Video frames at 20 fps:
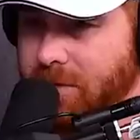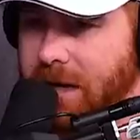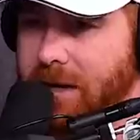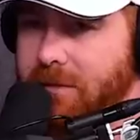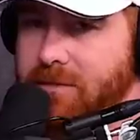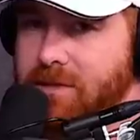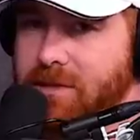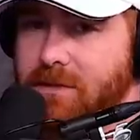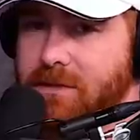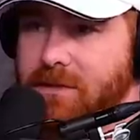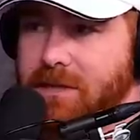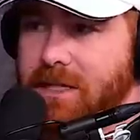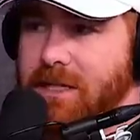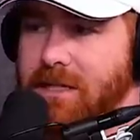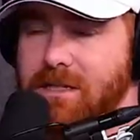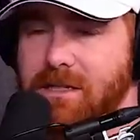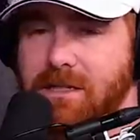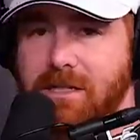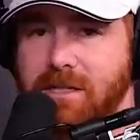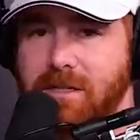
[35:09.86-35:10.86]
Rams jersey."
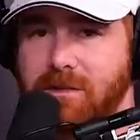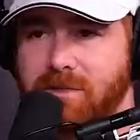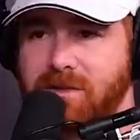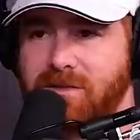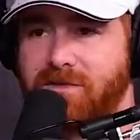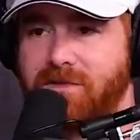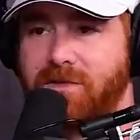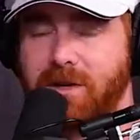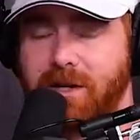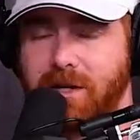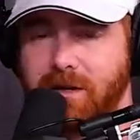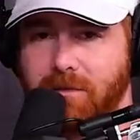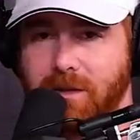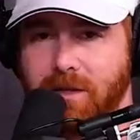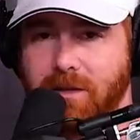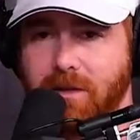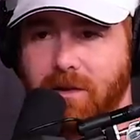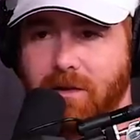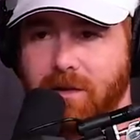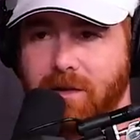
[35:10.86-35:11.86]
This is because it was free
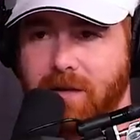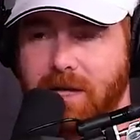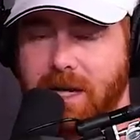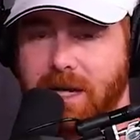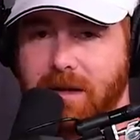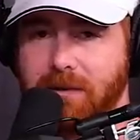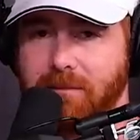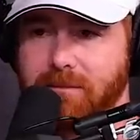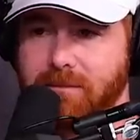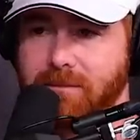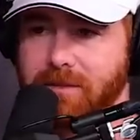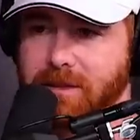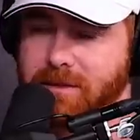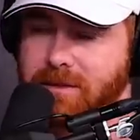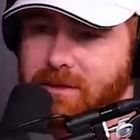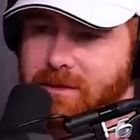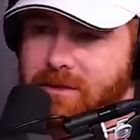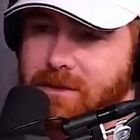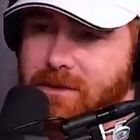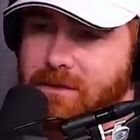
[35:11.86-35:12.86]
when you go to the game. This,
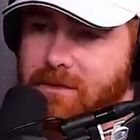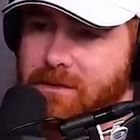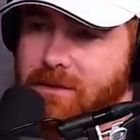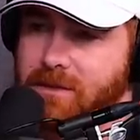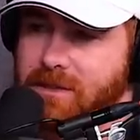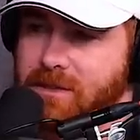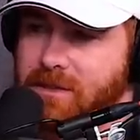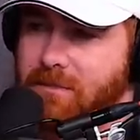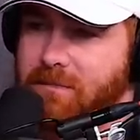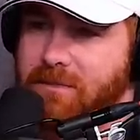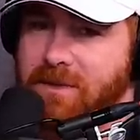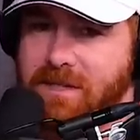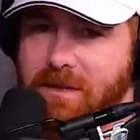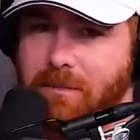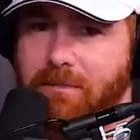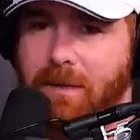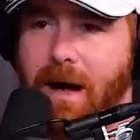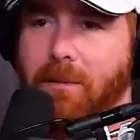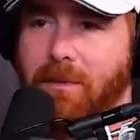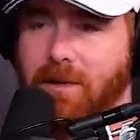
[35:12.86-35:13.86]
is, this, is, this, is, a, this is
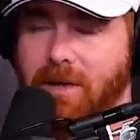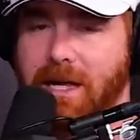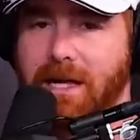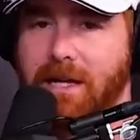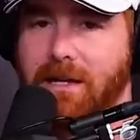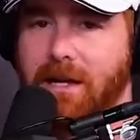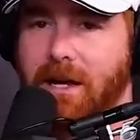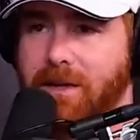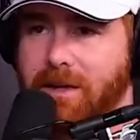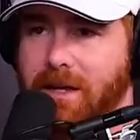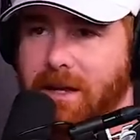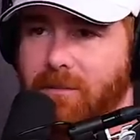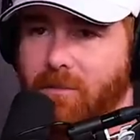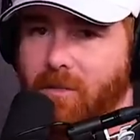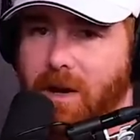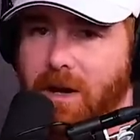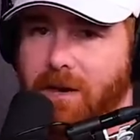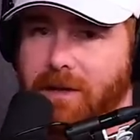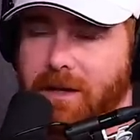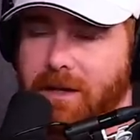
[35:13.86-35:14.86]
a bobblehead uh, that I'm
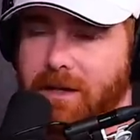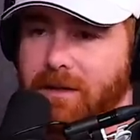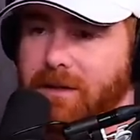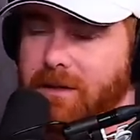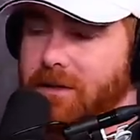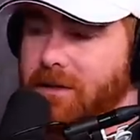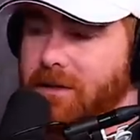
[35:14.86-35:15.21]
wearing,